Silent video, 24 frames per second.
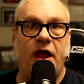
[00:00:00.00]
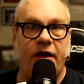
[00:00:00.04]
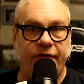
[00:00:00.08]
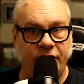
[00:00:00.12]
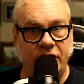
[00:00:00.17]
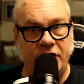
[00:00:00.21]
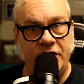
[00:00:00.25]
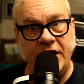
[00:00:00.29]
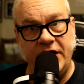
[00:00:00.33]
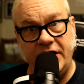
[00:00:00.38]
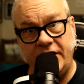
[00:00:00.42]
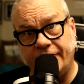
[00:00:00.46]
If
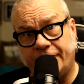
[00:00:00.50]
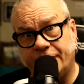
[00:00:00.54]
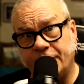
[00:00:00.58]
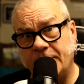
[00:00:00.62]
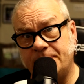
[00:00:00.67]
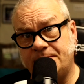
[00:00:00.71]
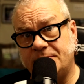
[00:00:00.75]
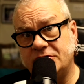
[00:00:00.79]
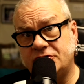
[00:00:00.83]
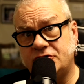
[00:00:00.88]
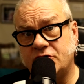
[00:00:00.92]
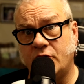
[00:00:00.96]
you need to
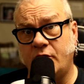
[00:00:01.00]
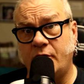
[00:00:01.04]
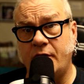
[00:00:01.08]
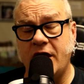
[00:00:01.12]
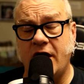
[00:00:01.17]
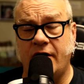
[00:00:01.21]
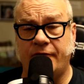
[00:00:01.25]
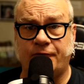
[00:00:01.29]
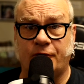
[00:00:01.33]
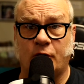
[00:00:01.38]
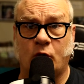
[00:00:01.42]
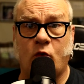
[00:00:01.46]
flip the jewelry
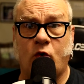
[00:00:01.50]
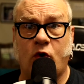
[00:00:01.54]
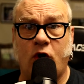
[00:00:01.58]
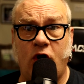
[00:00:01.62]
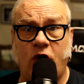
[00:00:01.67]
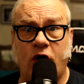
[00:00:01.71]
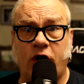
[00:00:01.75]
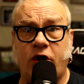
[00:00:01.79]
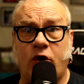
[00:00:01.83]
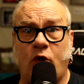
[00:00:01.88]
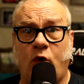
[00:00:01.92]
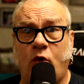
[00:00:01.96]
up for
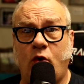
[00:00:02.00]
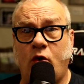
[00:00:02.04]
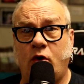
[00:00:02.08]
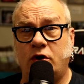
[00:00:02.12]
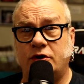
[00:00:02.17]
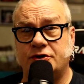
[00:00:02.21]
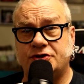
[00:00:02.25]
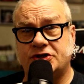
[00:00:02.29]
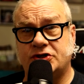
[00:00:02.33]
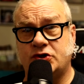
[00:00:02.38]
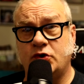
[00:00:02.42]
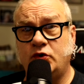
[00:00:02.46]
work
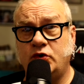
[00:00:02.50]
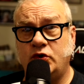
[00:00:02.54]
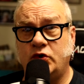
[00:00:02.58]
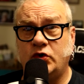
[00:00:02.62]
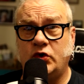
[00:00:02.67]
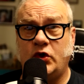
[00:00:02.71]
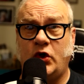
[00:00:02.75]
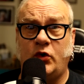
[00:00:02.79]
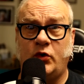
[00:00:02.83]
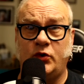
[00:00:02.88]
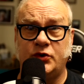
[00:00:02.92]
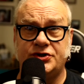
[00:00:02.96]
or
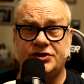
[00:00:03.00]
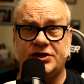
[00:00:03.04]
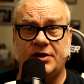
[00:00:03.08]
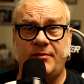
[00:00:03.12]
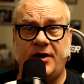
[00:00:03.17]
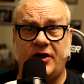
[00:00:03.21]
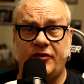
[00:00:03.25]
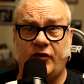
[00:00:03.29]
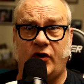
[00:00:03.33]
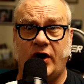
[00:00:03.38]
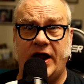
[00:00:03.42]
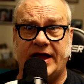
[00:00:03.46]
school or some
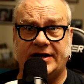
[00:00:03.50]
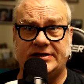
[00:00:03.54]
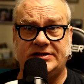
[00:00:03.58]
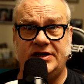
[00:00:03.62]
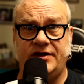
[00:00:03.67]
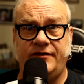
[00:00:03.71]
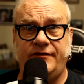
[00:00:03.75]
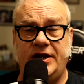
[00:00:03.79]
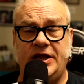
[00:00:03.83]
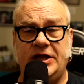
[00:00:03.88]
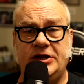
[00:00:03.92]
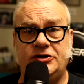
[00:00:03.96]
other
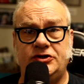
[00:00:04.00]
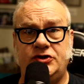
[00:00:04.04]
activity,